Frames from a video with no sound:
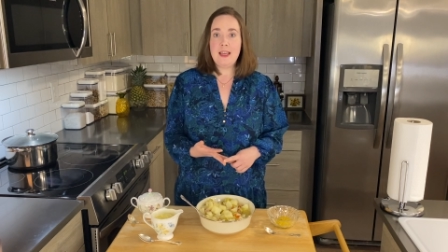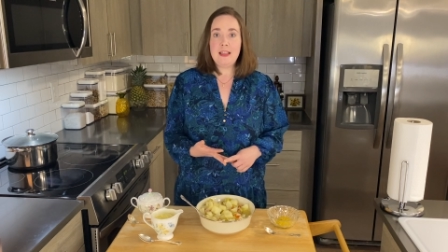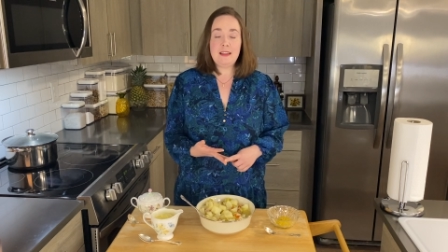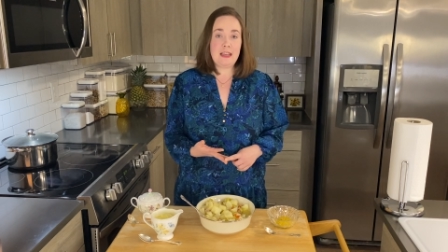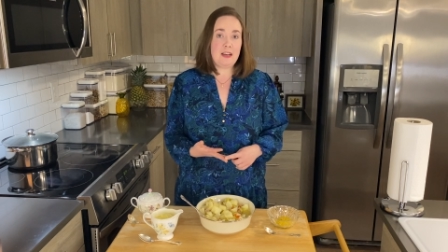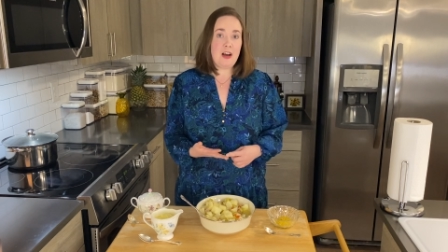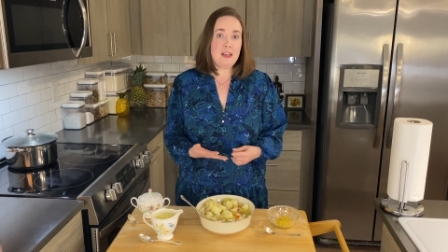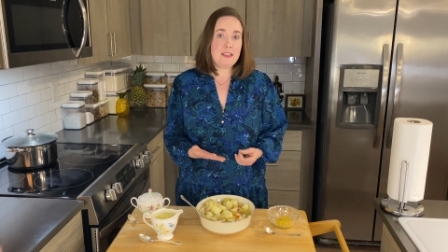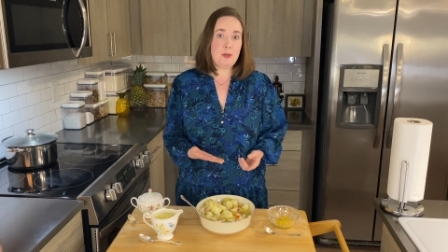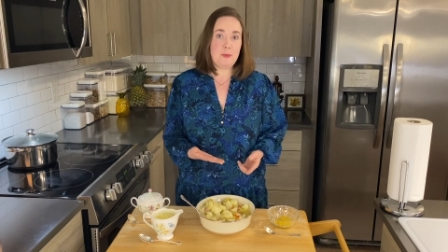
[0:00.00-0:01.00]
And they can
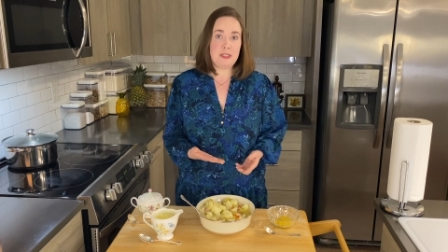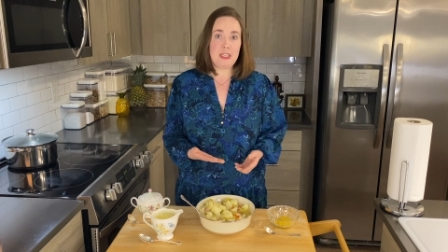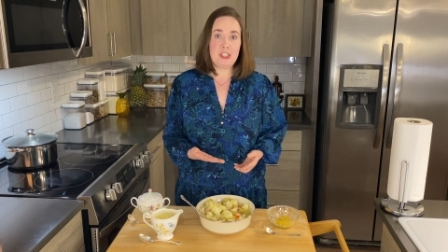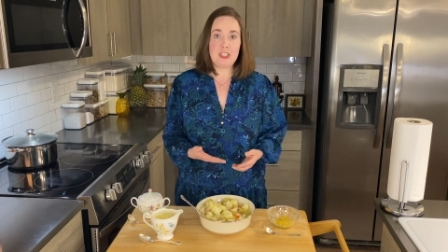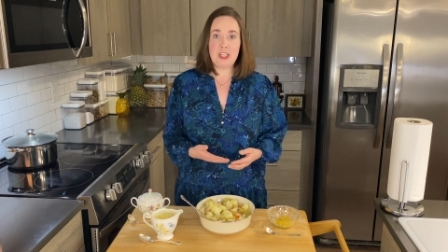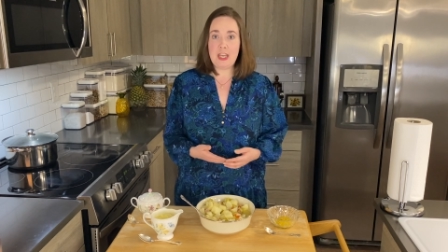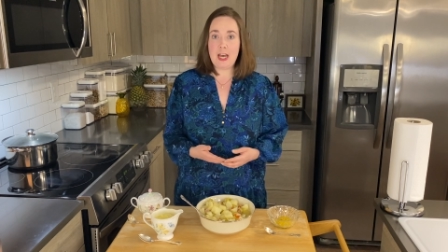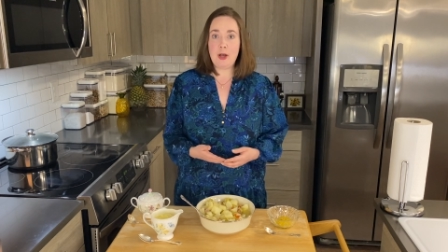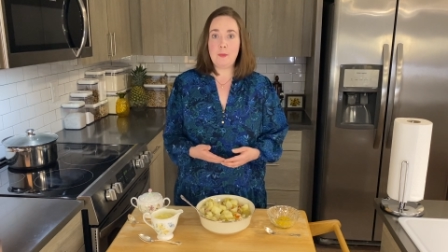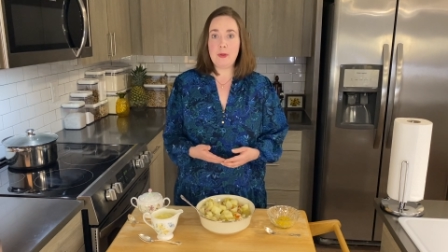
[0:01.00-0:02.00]
also potentially
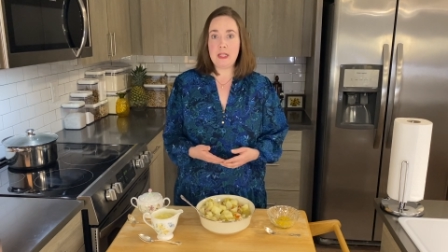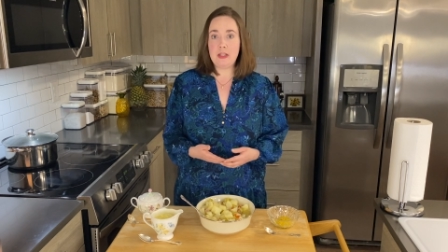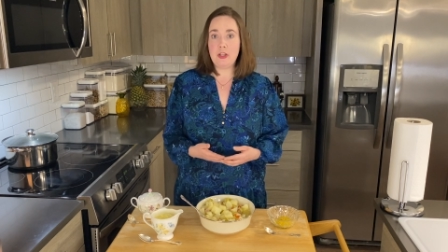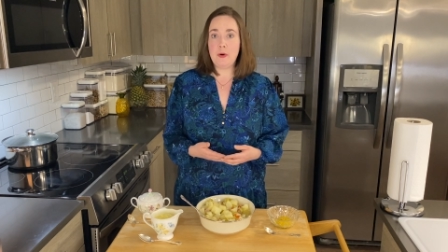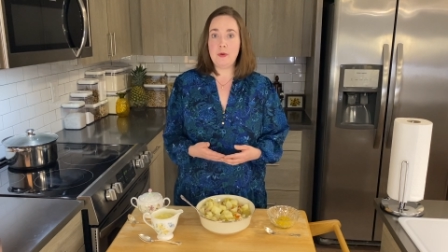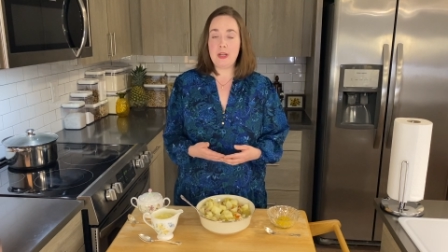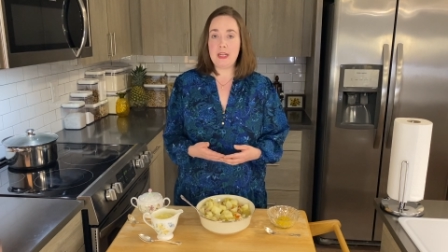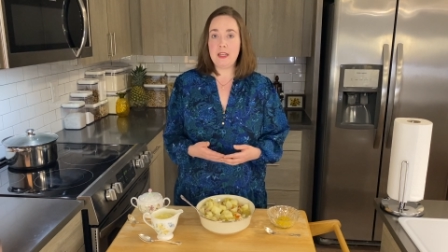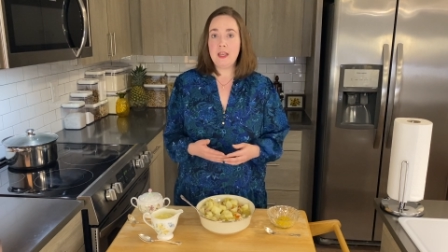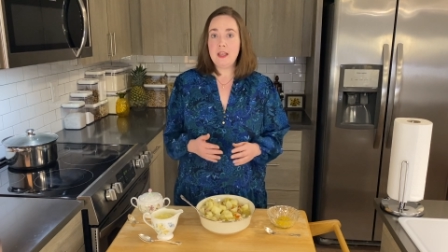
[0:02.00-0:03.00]
help in
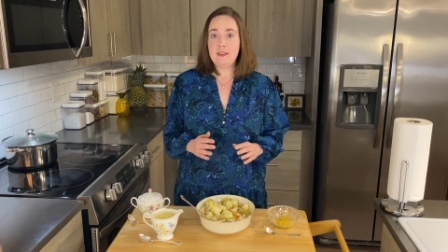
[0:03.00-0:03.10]
lowering